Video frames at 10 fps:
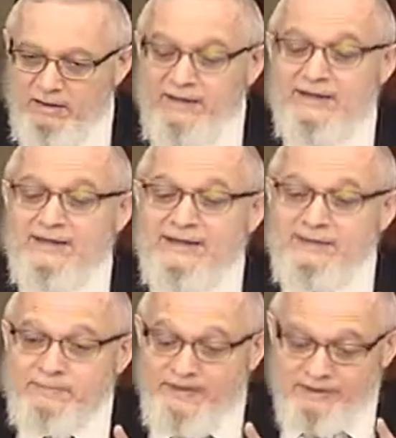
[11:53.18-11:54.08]
unless
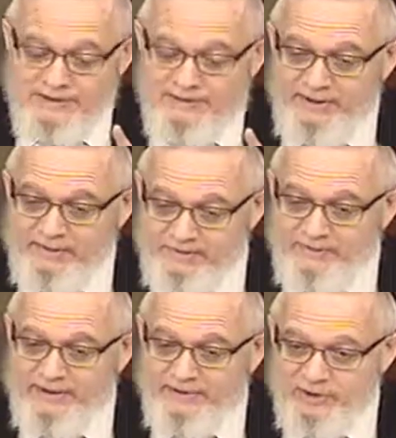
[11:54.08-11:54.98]
it, it becomes
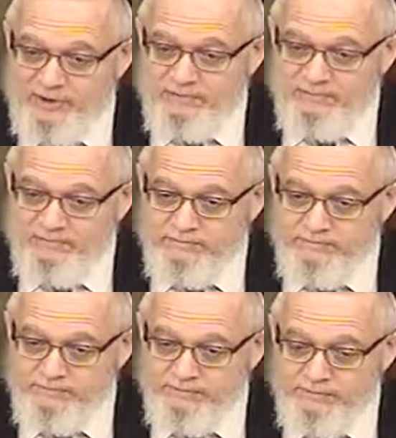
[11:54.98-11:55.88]
blemished
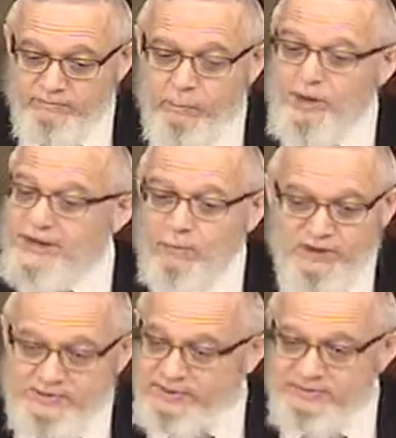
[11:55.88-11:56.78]
and
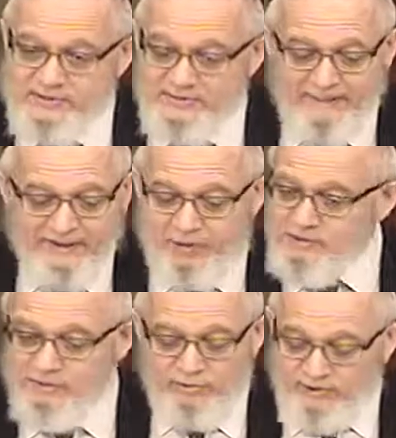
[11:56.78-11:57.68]
once it becomes blemished,
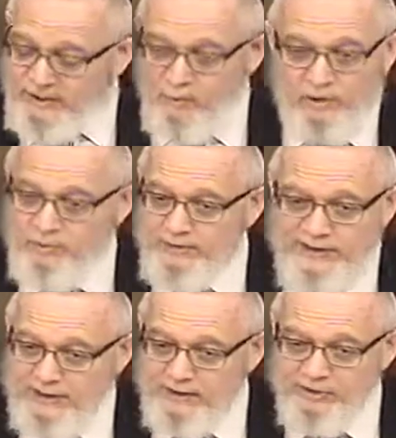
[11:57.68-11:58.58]
you can't work with that
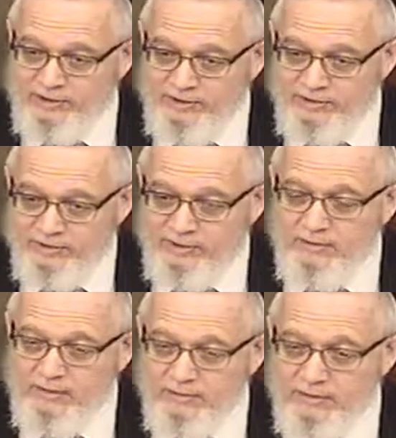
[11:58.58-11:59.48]
animal any longer.
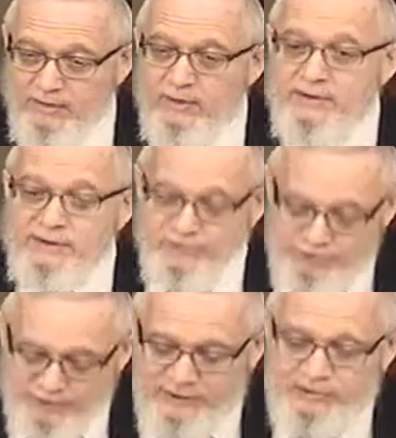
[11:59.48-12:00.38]
The
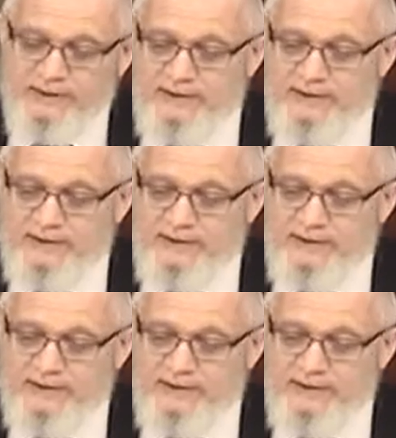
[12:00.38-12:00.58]
restrictions on